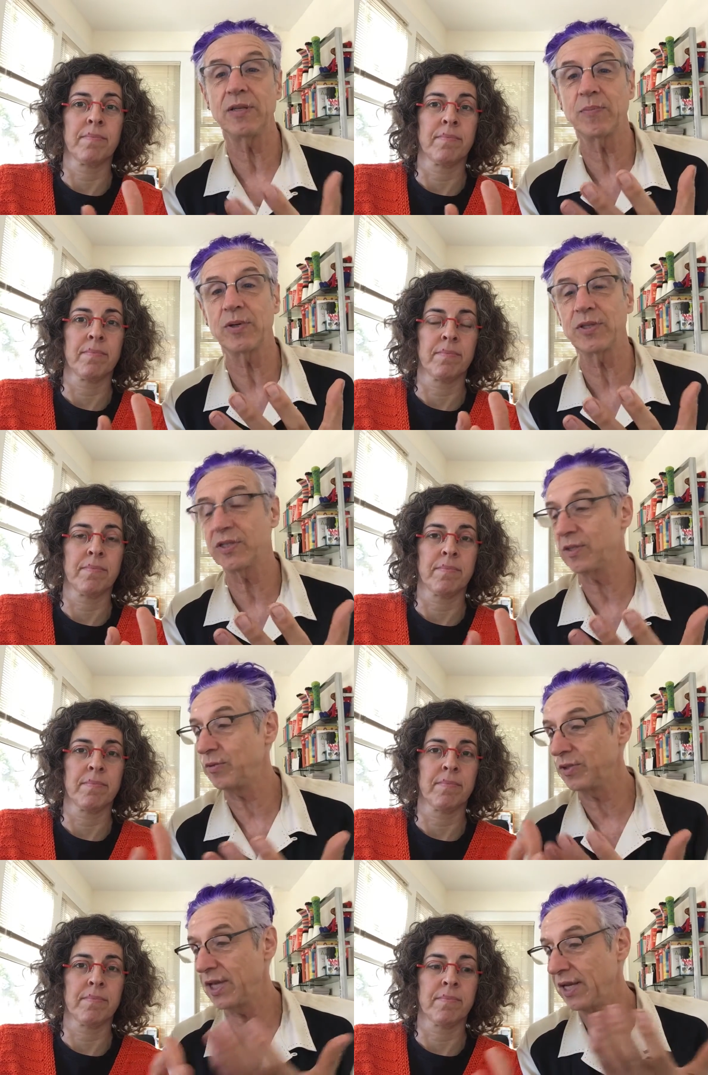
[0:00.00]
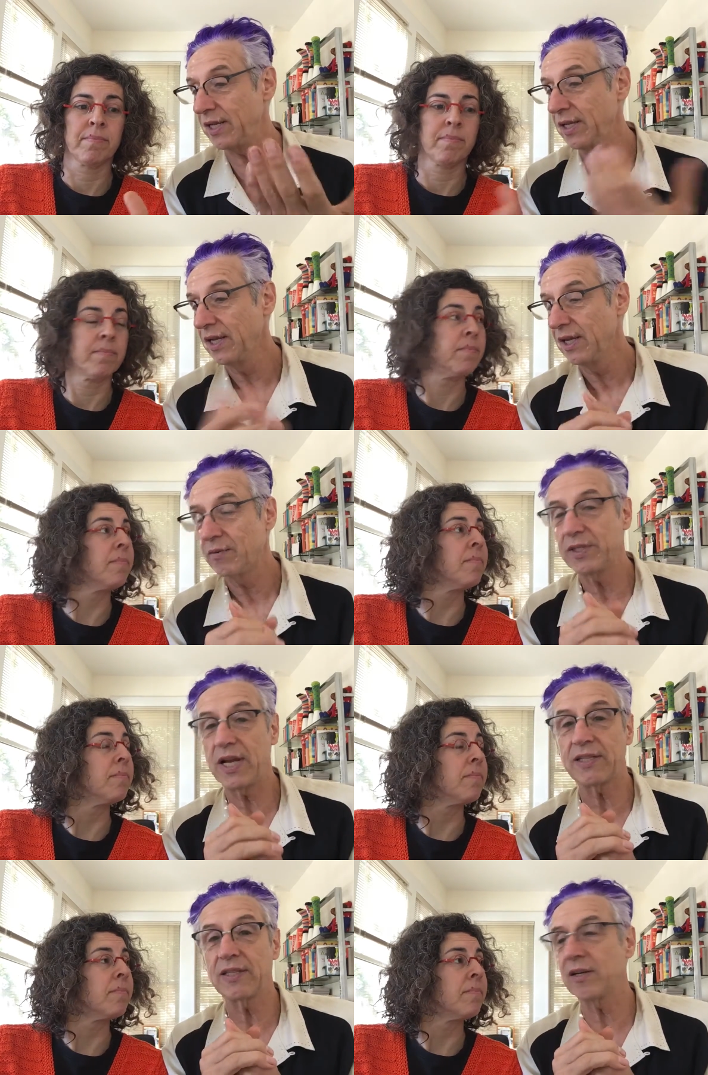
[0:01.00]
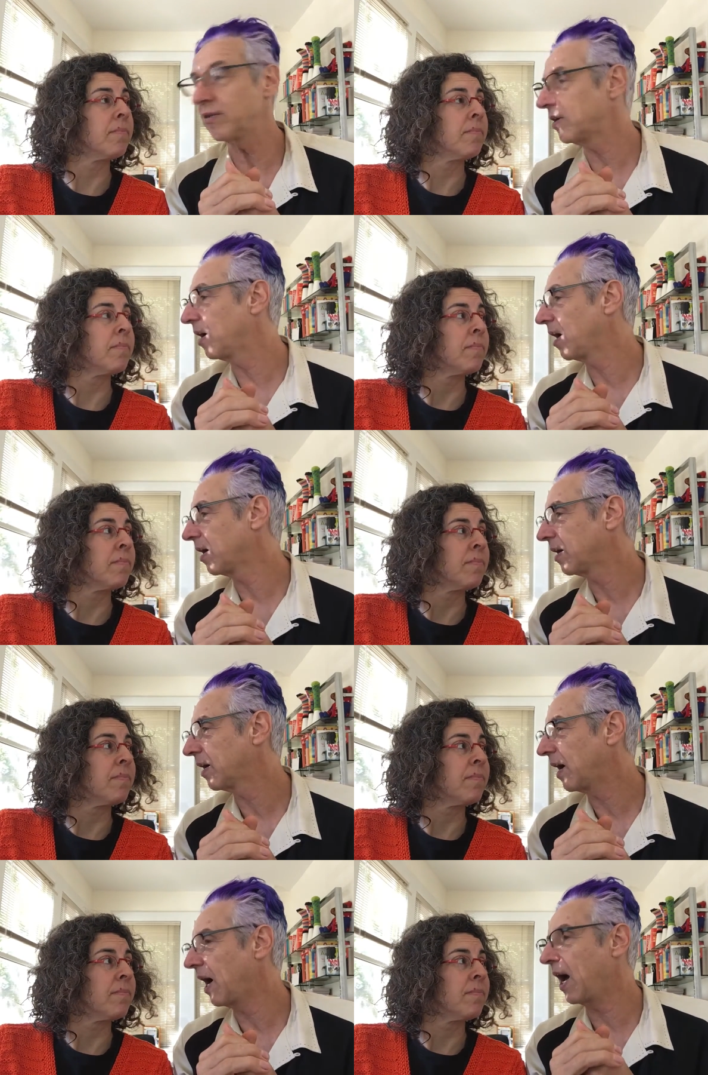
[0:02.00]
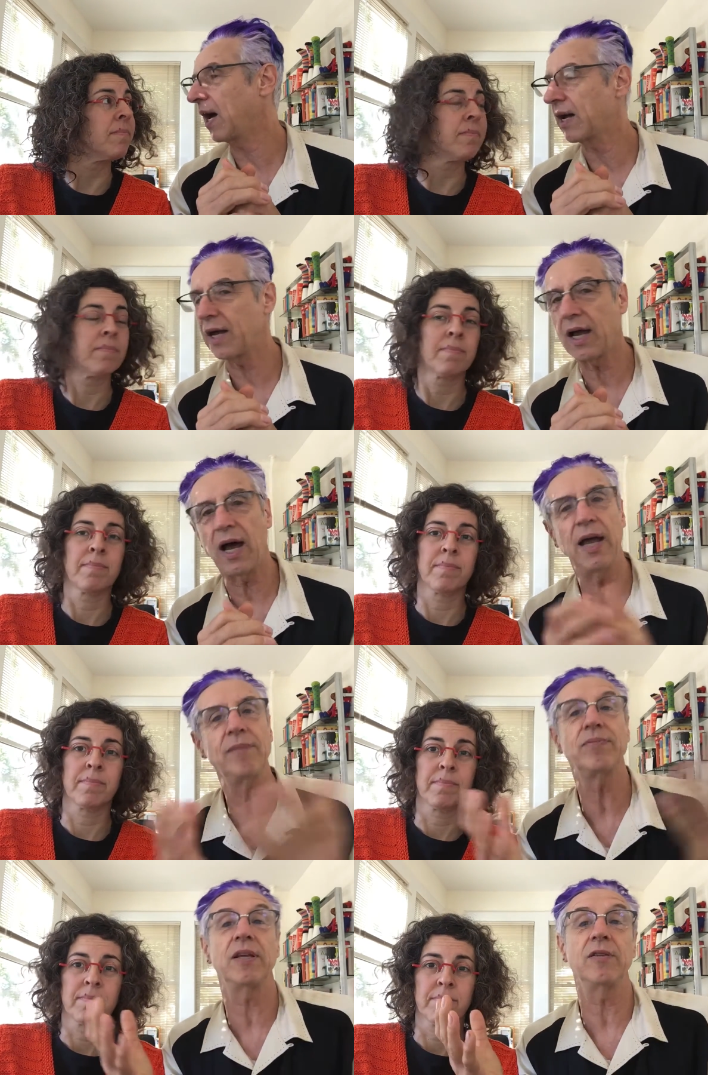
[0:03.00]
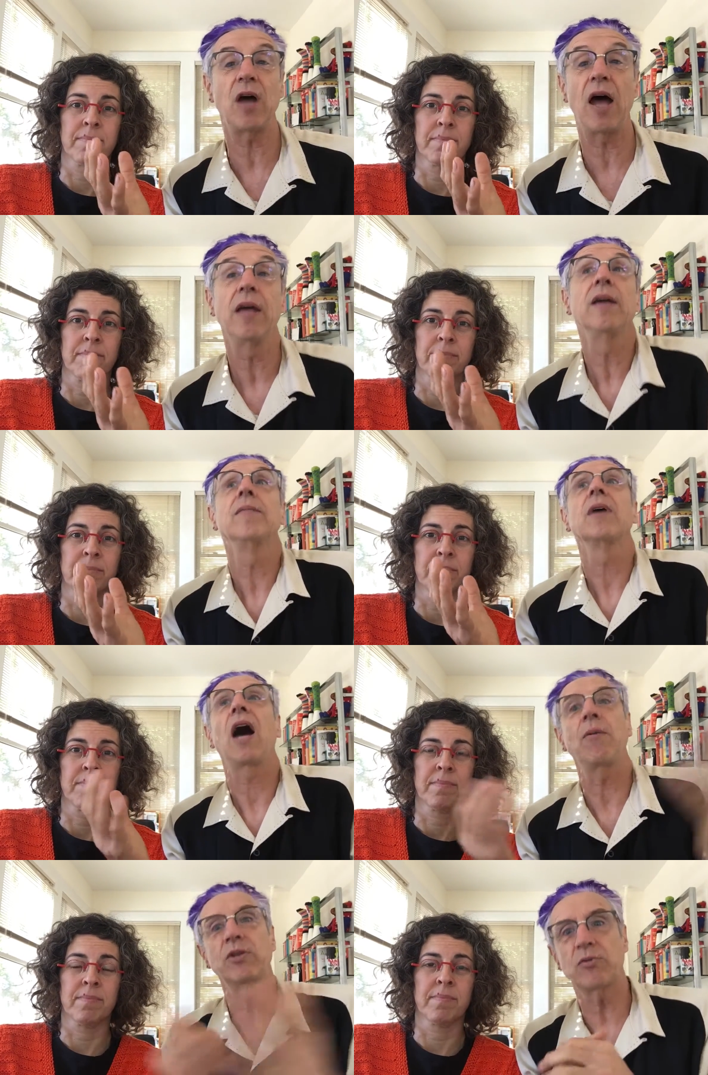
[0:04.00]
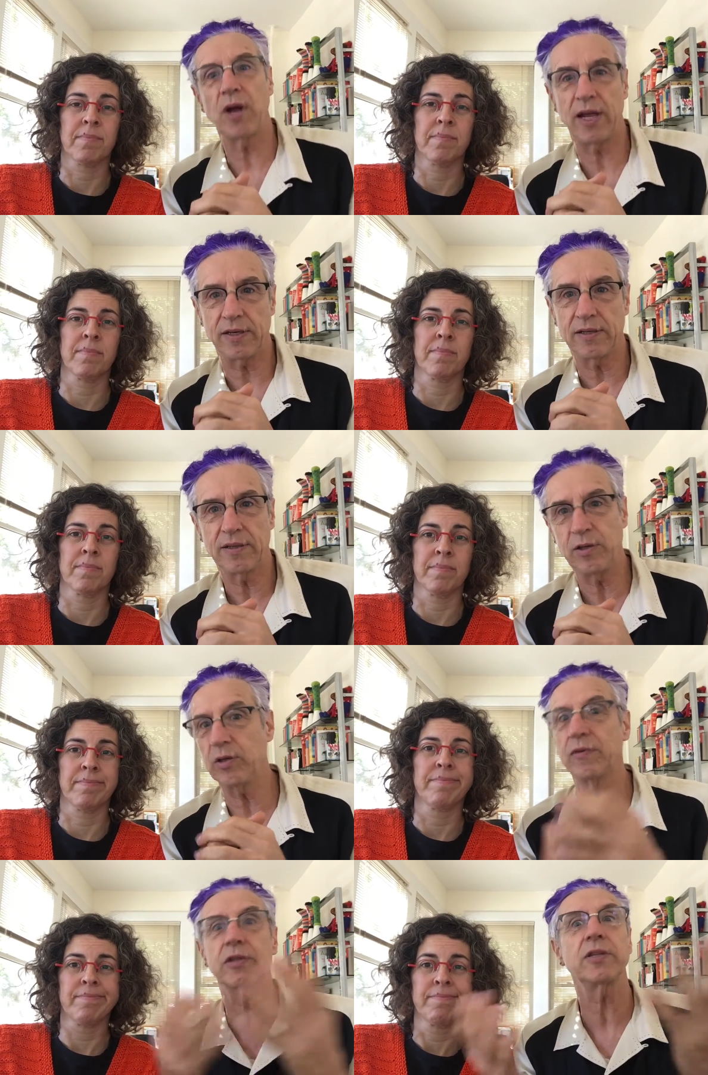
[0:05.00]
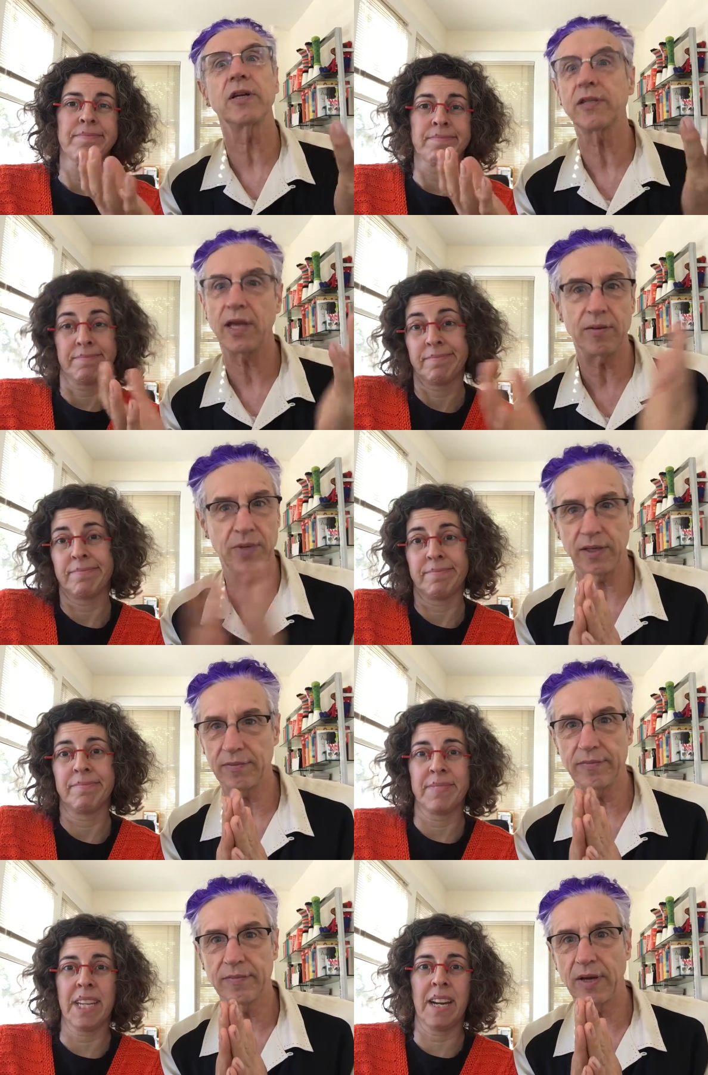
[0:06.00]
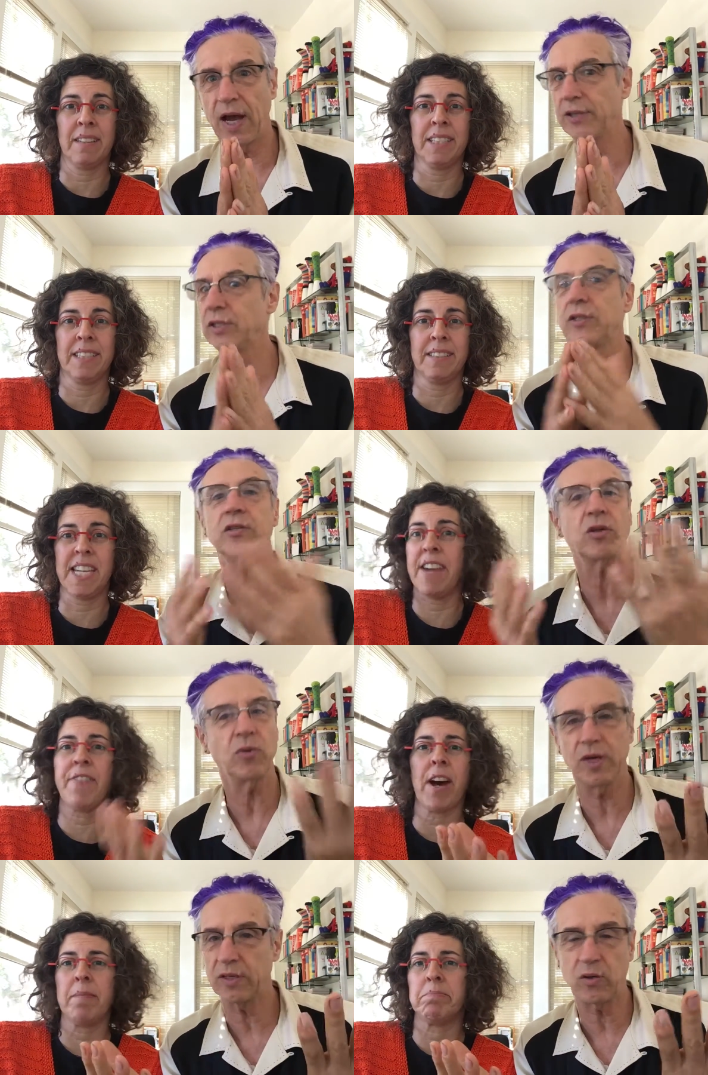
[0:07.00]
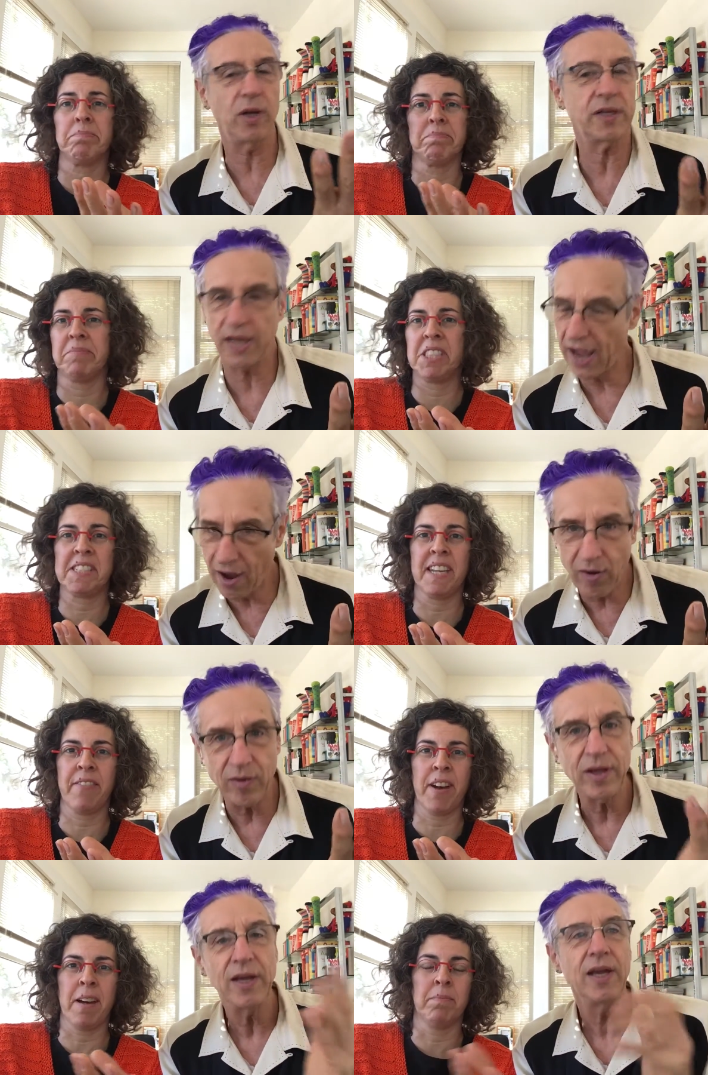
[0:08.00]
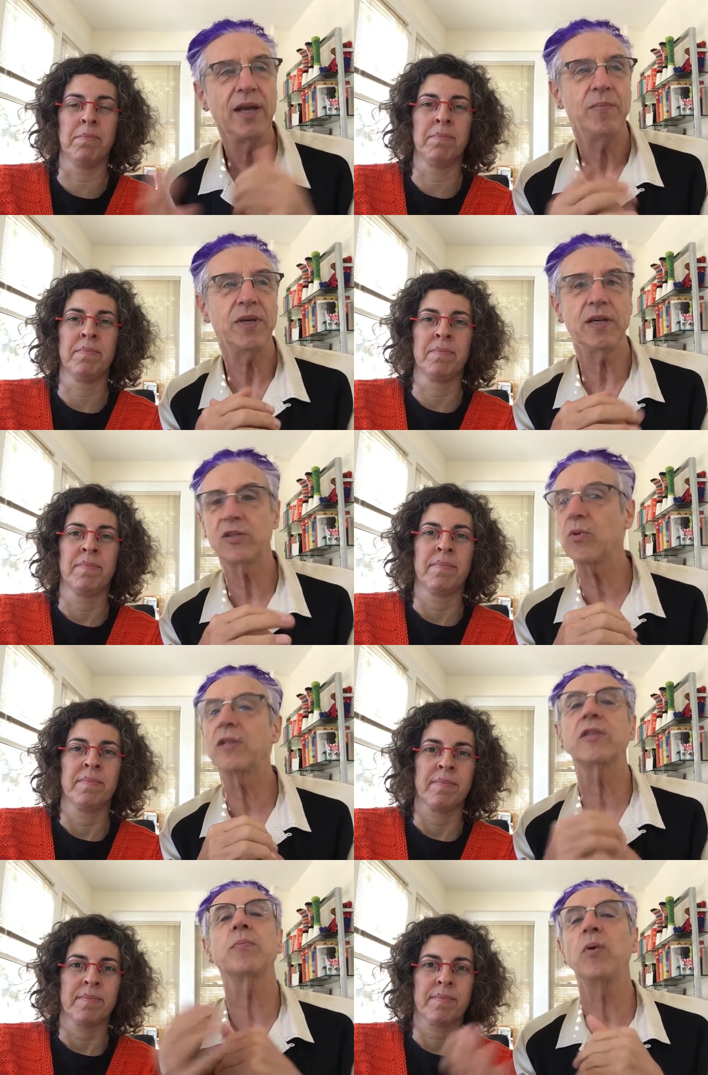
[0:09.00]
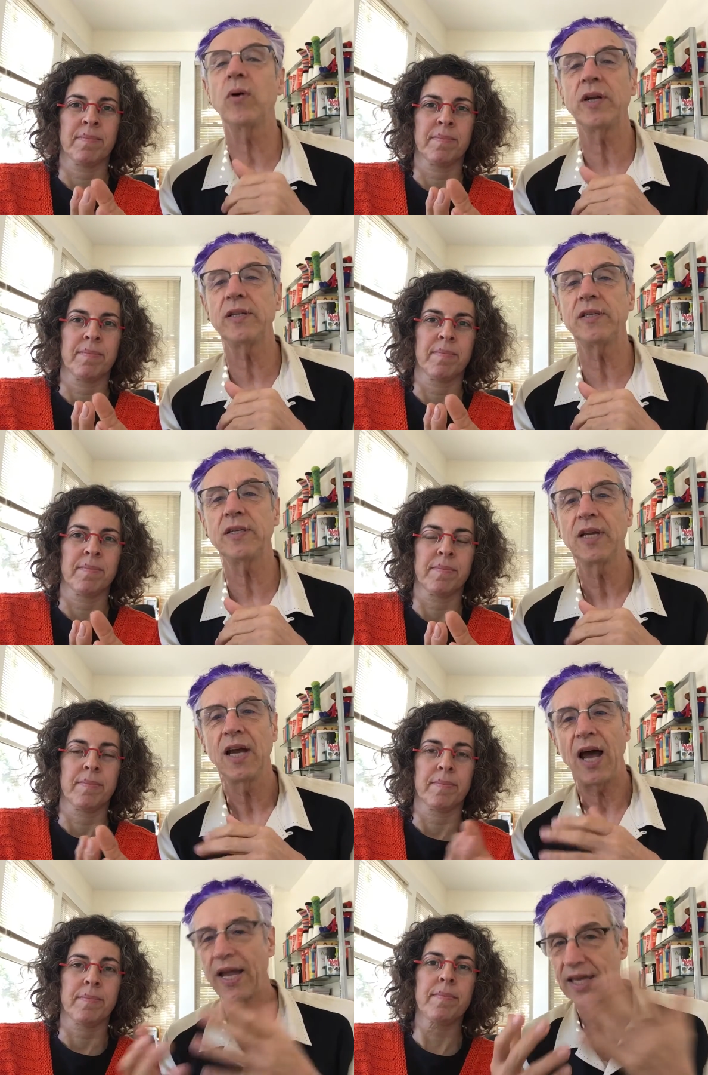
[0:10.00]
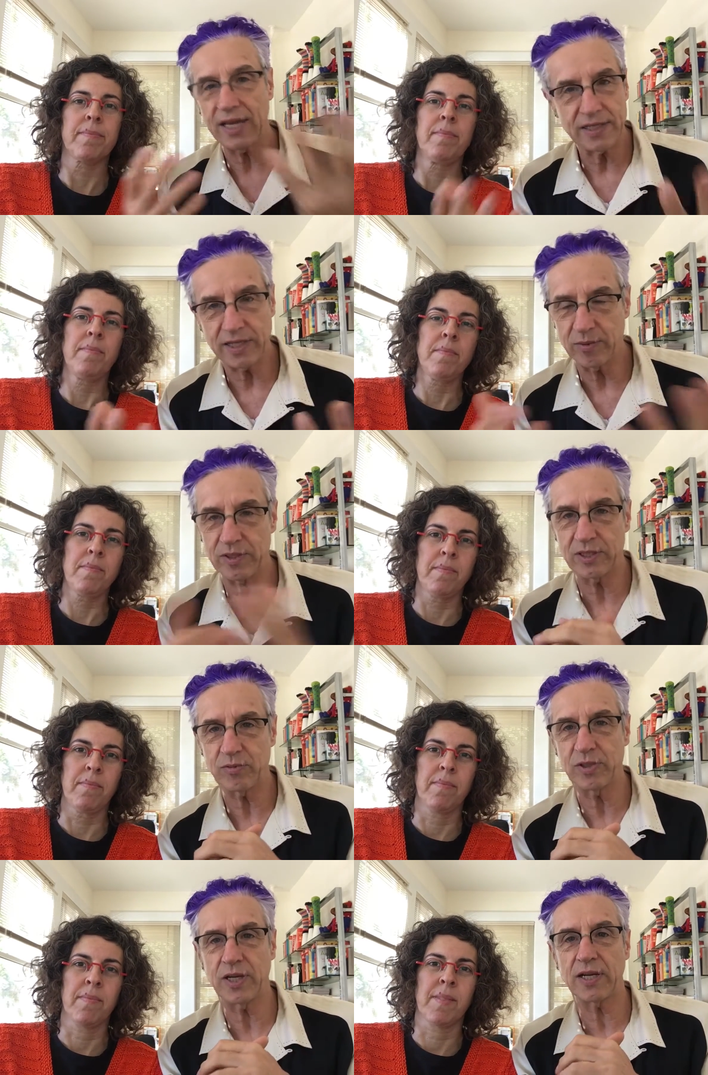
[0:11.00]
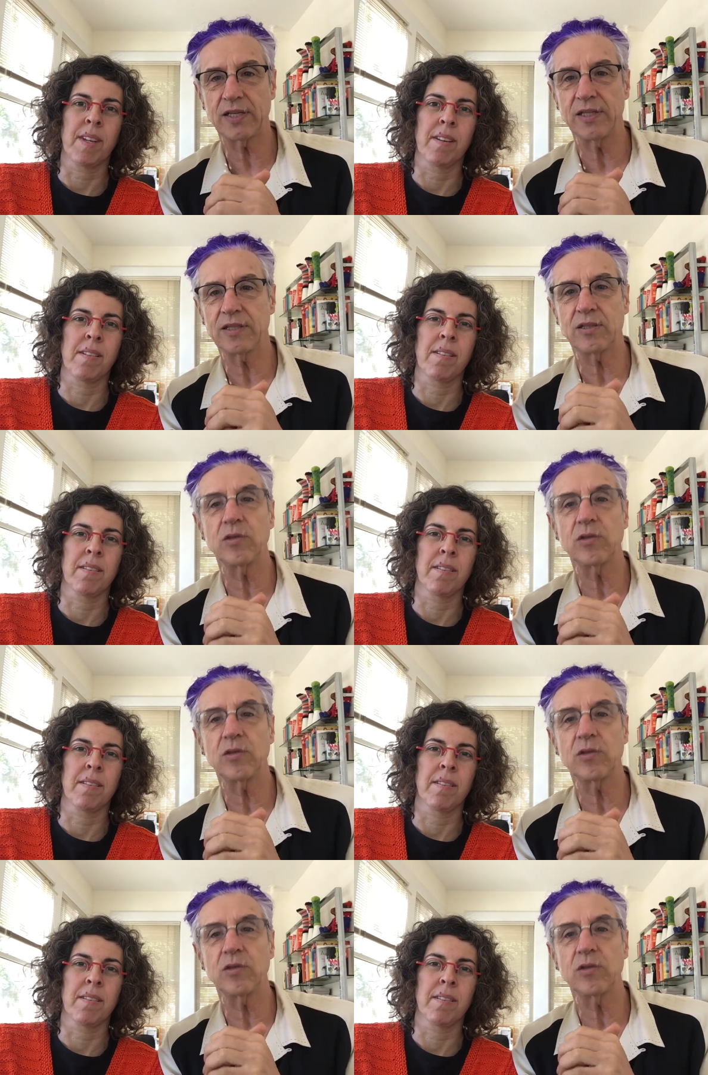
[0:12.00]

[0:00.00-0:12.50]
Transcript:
Speaker 1: the person who's getting rejected goes, ugh, ah, I was right. The universe does hate me. Yeah. I should just quit now. Just give up. Because what's the point? I can't deal with this rejection. It's